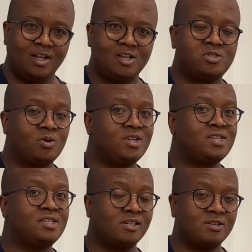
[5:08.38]
So the
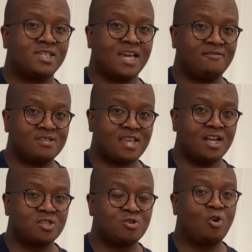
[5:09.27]
Secret Service
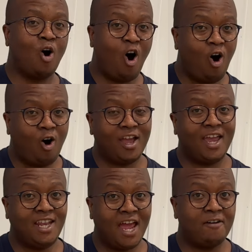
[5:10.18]
had to go
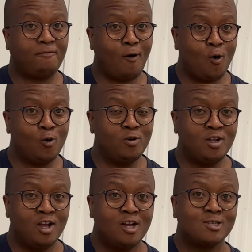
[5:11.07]
in her phone
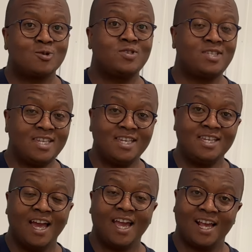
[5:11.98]
to
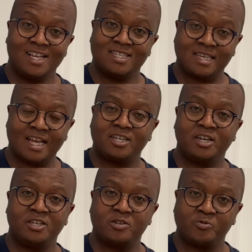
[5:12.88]
see her search
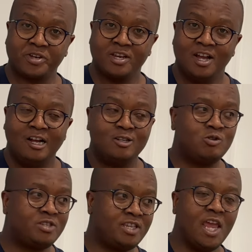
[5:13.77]
history, to
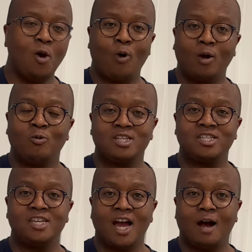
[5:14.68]
see what was
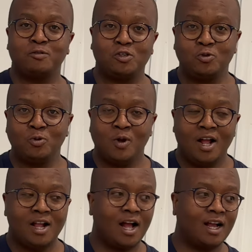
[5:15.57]
she up to
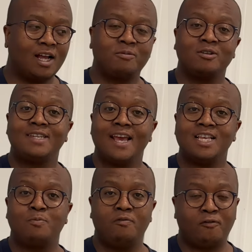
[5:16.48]
a couple of
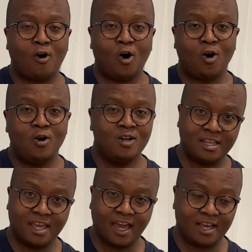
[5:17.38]
days before
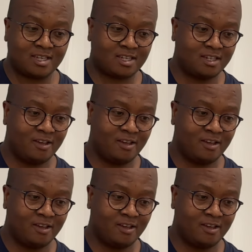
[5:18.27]
the case.